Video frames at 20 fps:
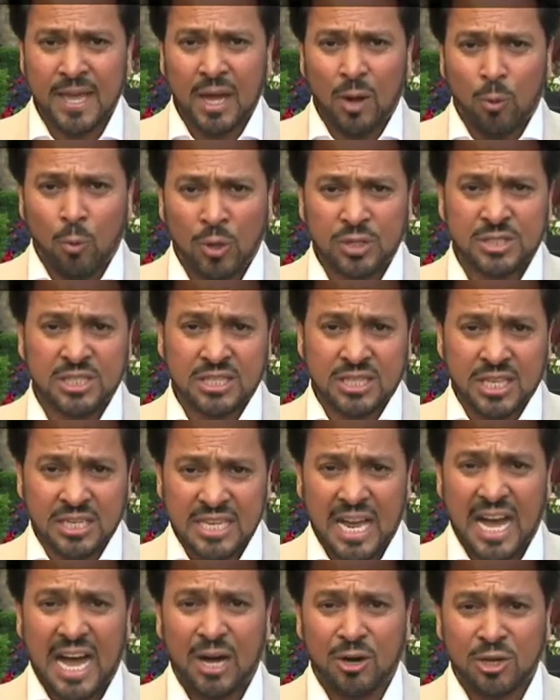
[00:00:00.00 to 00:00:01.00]
Was it that
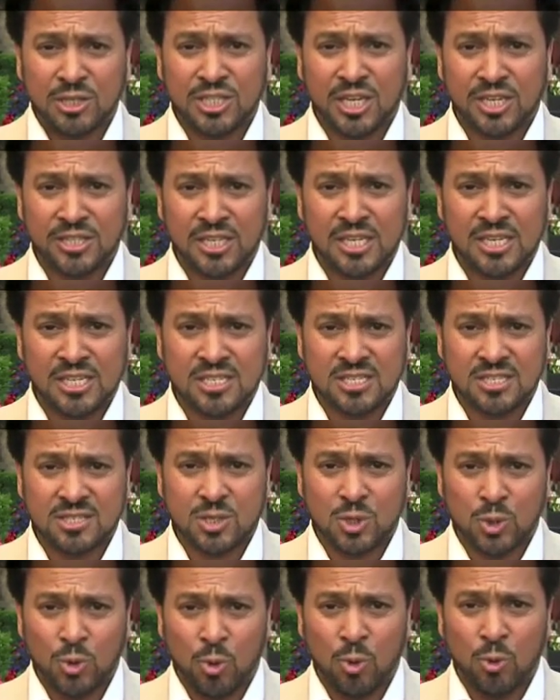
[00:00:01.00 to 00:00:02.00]
our journalists
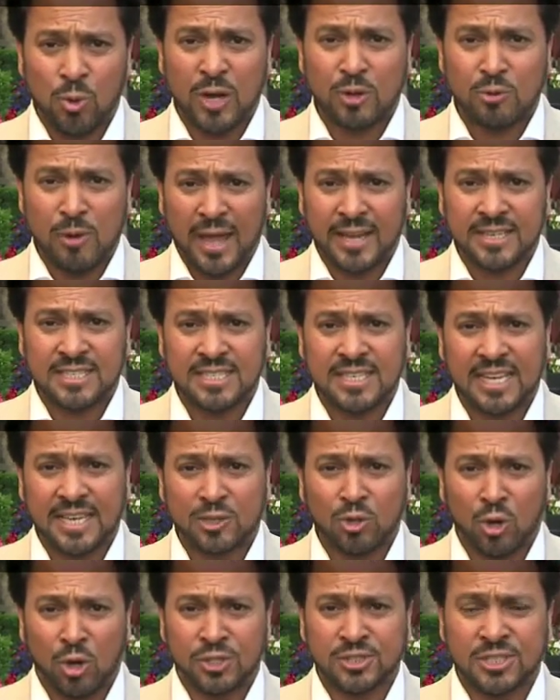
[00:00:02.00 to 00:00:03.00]
who were writing
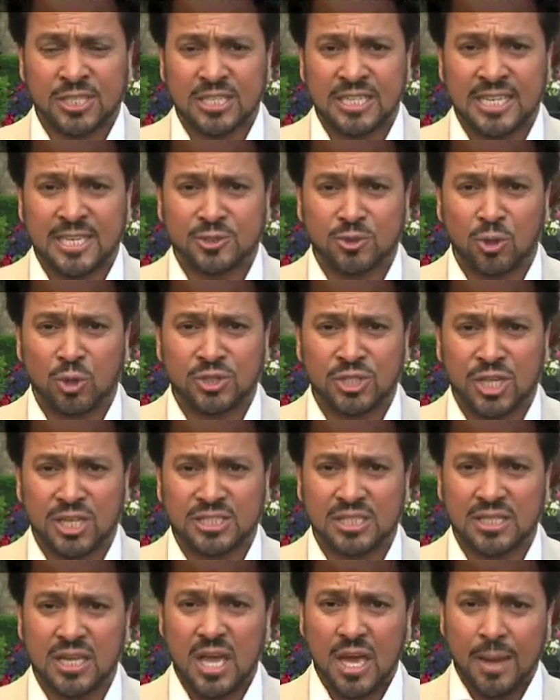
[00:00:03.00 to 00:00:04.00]
and constantly
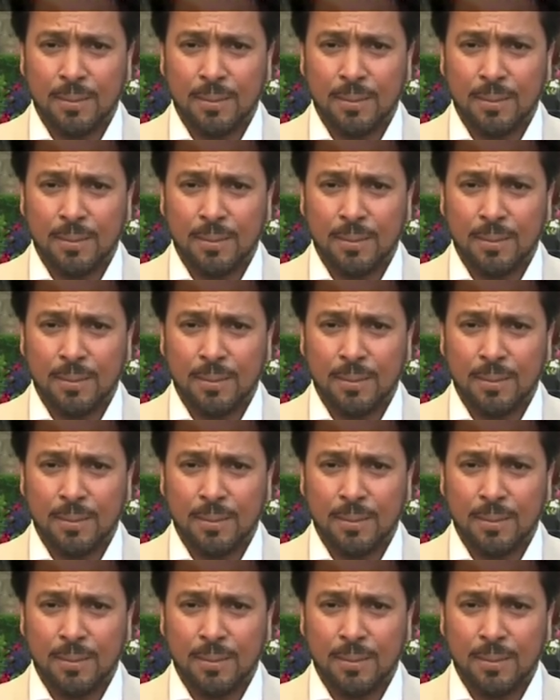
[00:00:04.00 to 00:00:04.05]
associating